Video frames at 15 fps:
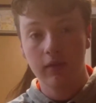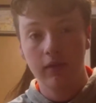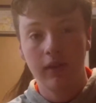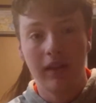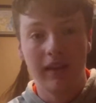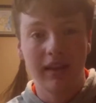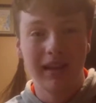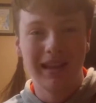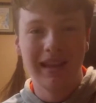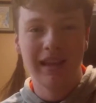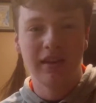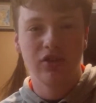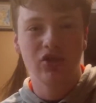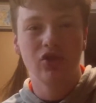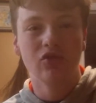like in
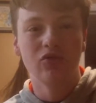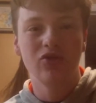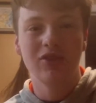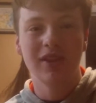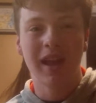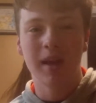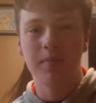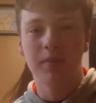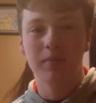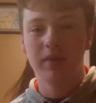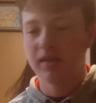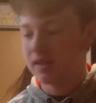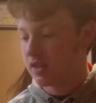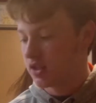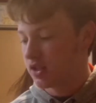a true sniper
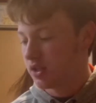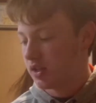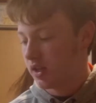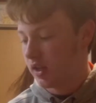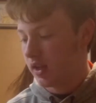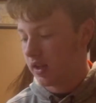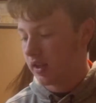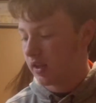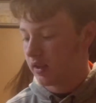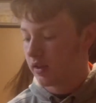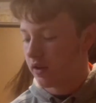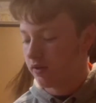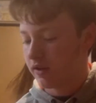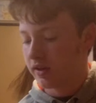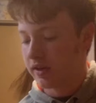position. It can
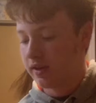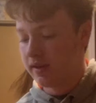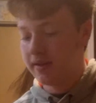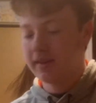go on any